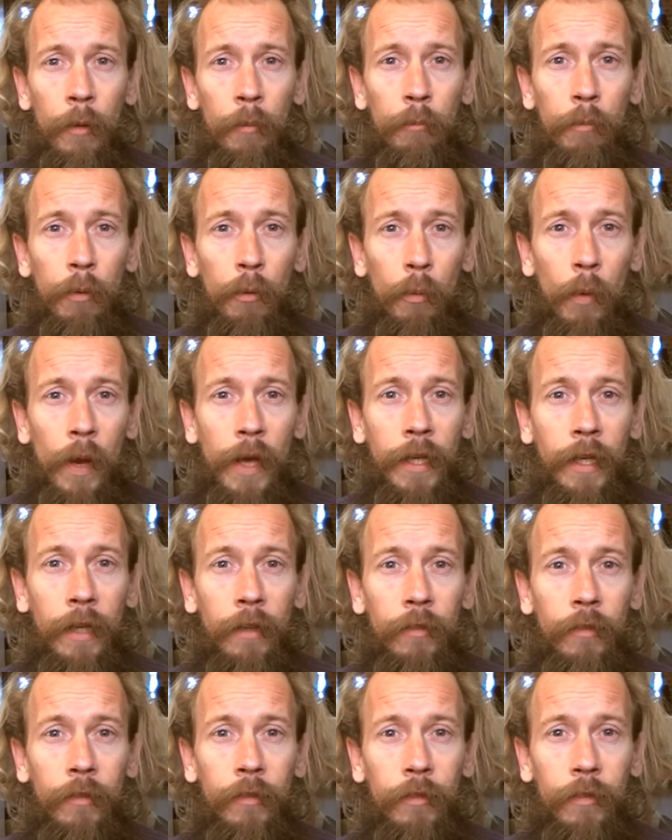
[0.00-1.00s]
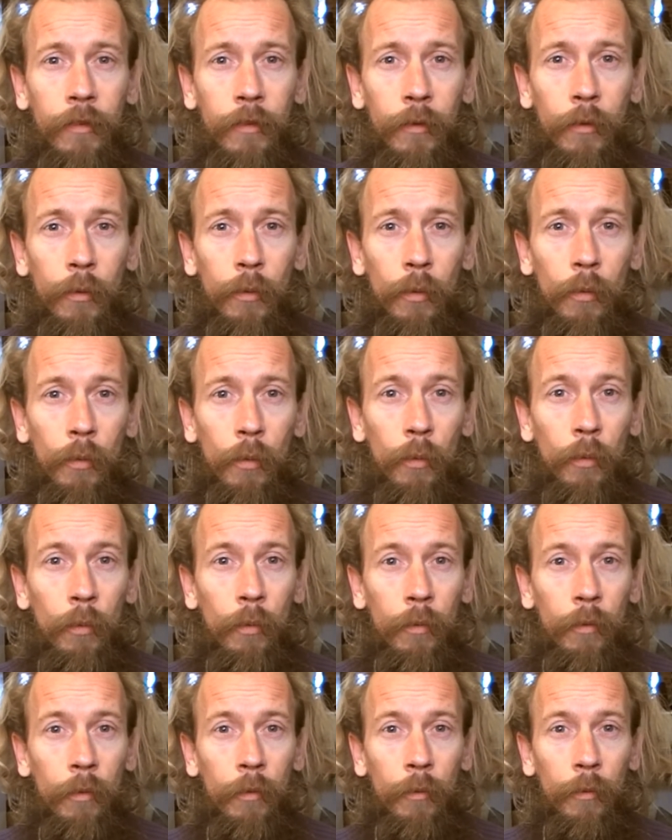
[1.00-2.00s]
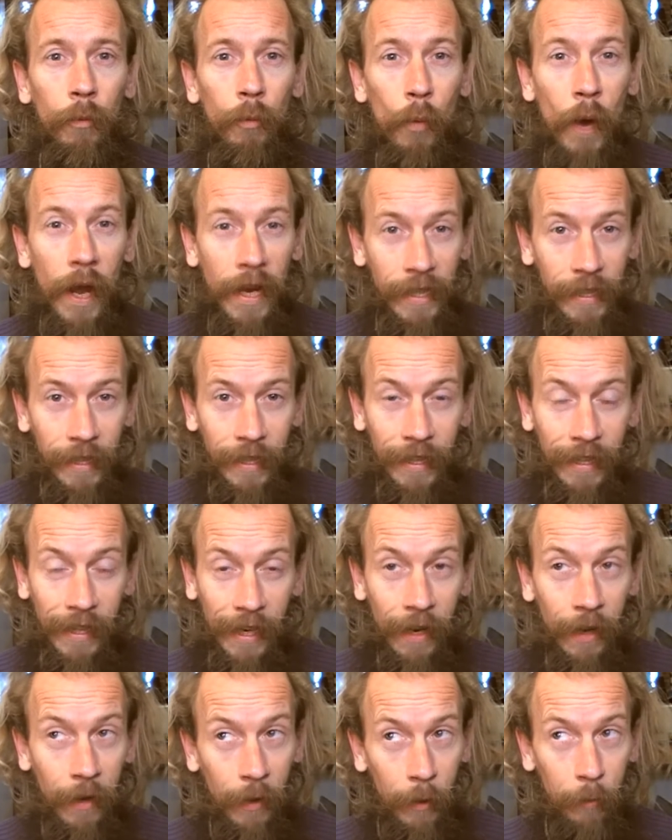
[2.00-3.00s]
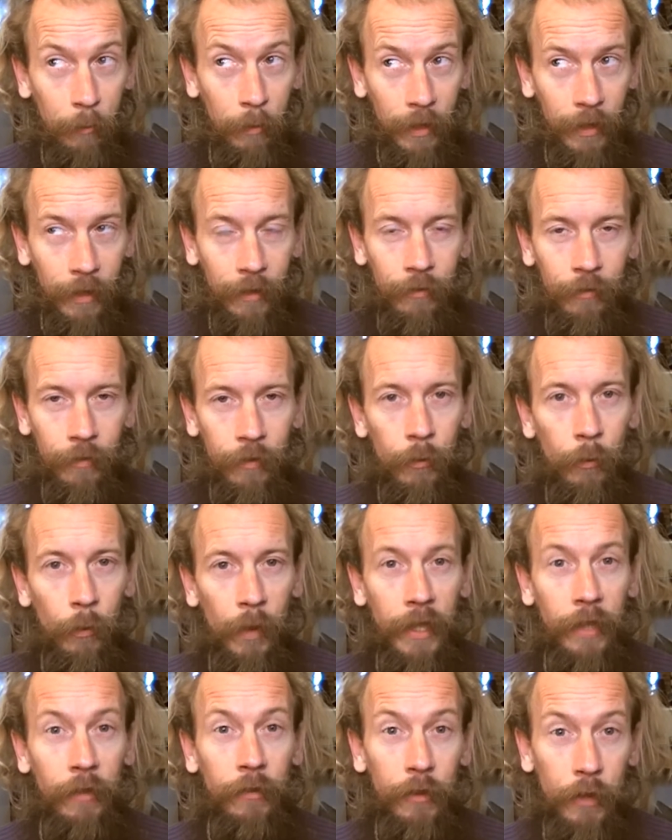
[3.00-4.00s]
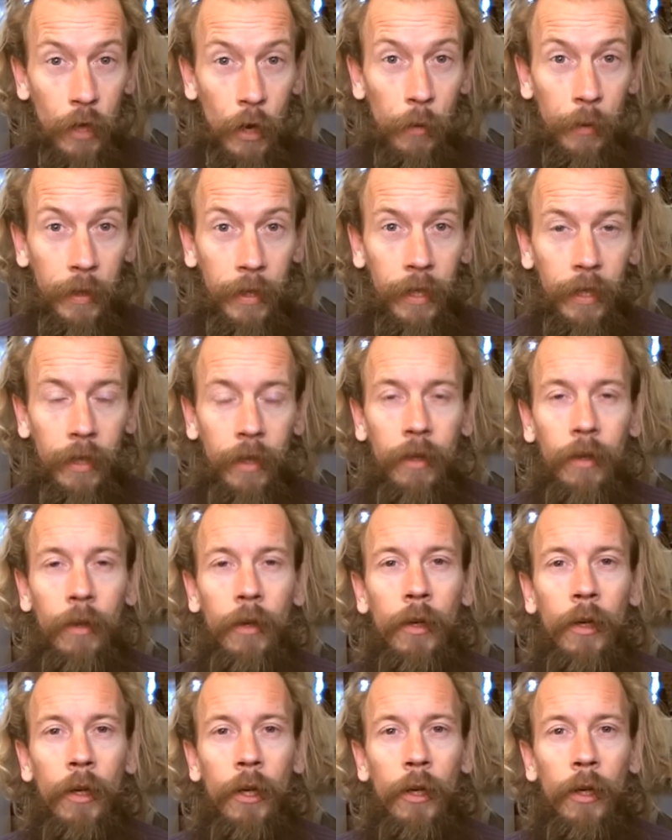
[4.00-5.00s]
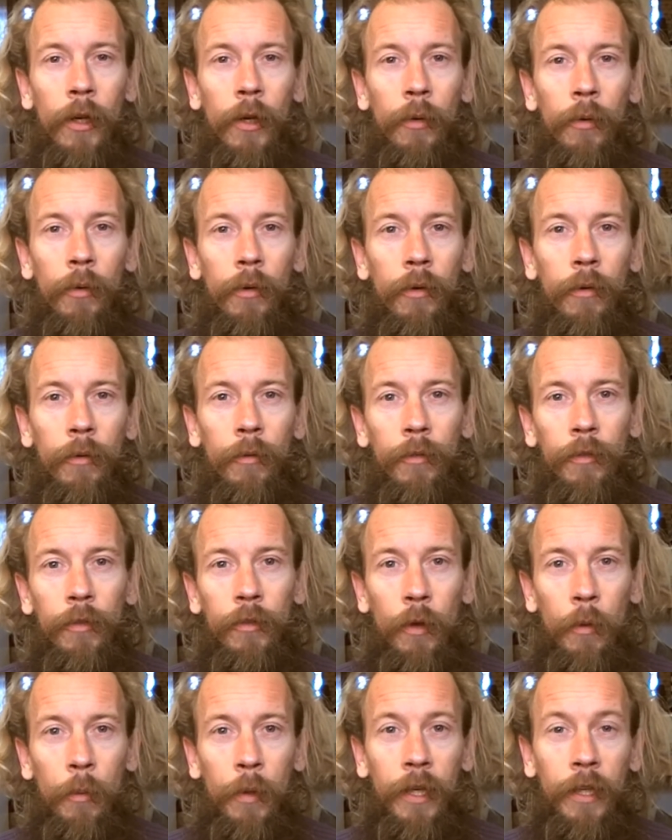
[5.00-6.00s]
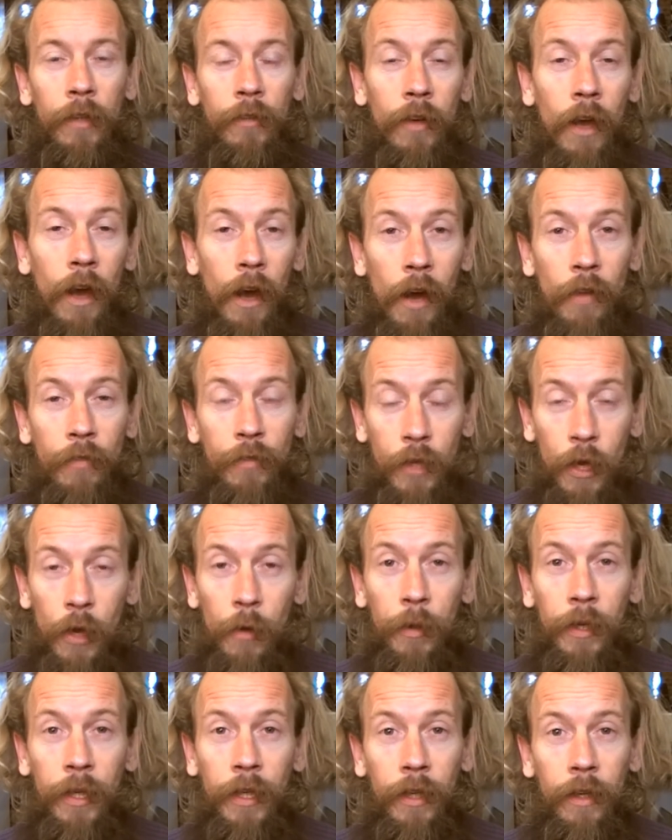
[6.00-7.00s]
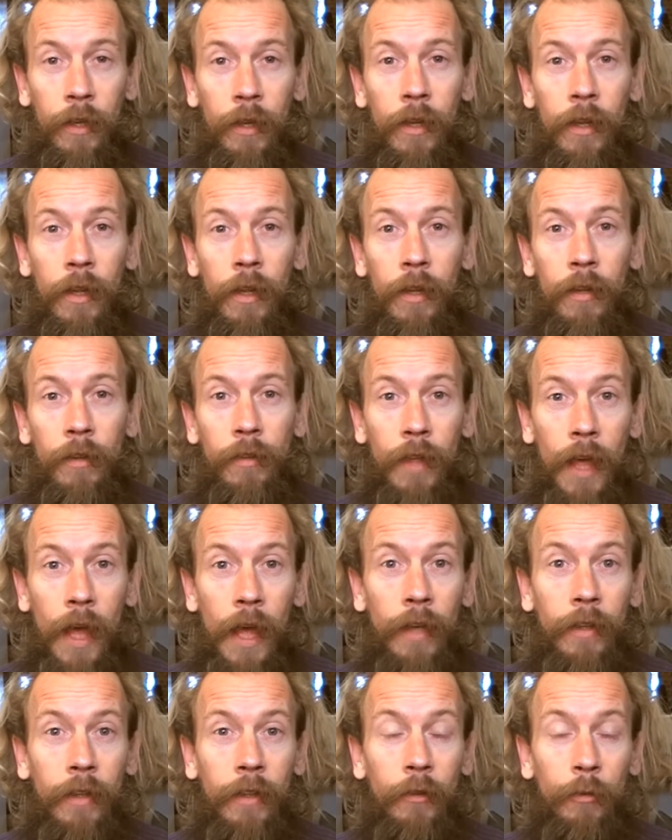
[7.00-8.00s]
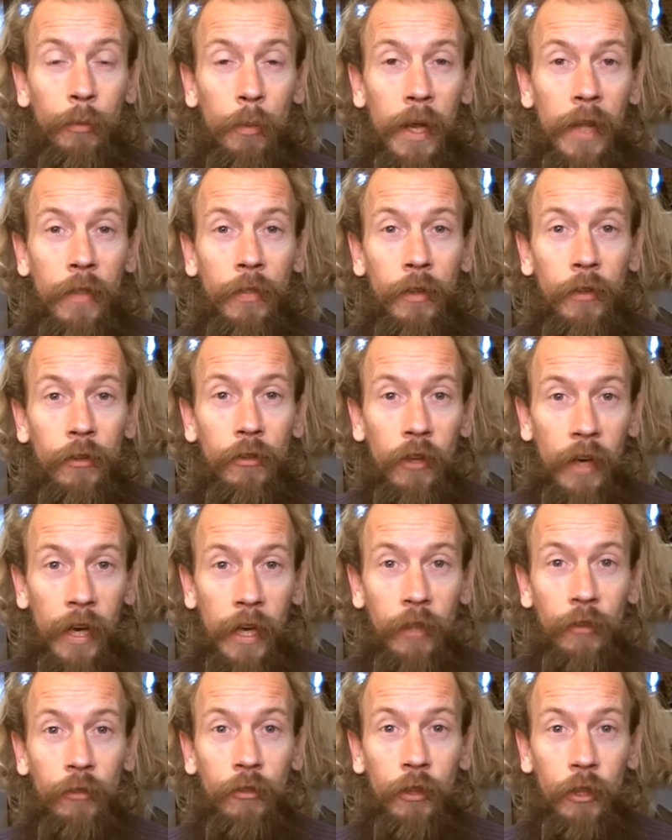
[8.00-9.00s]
but when it's waning, I believe, when it's going. So when it's half going, that is when the change